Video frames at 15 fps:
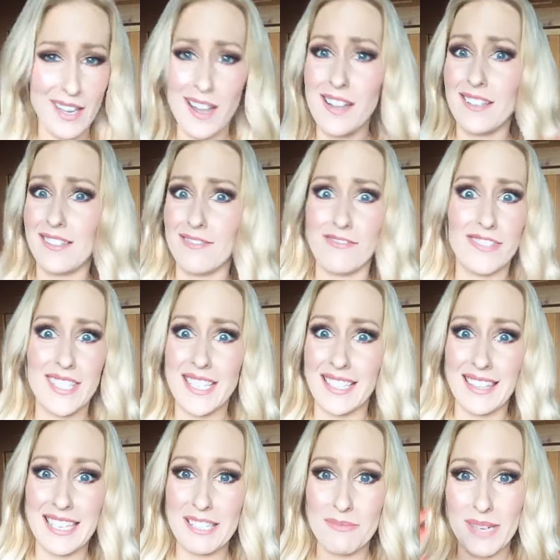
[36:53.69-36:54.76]
I've
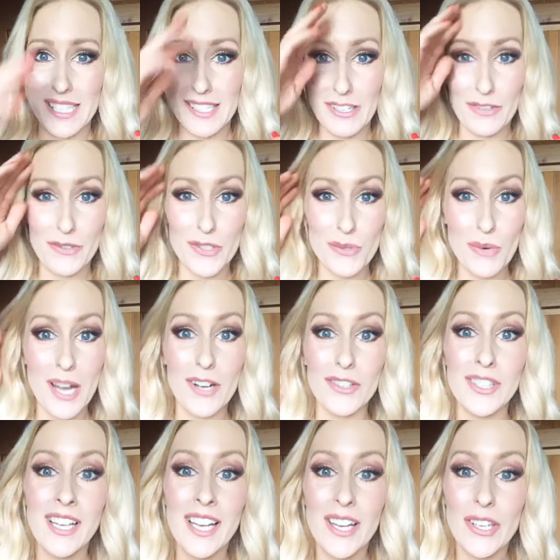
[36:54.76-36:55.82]
done this myself as
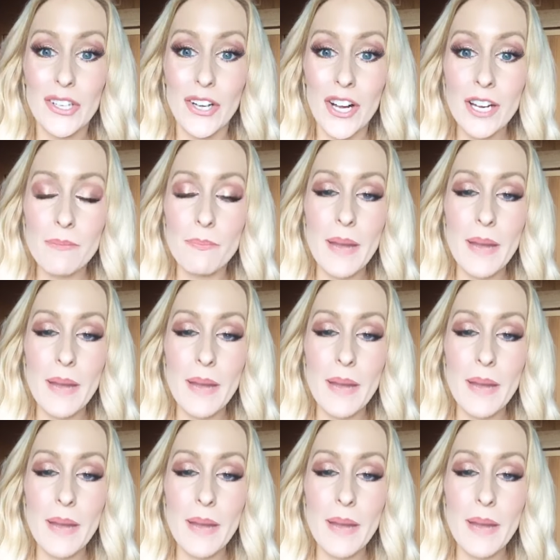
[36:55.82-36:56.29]
well, you know.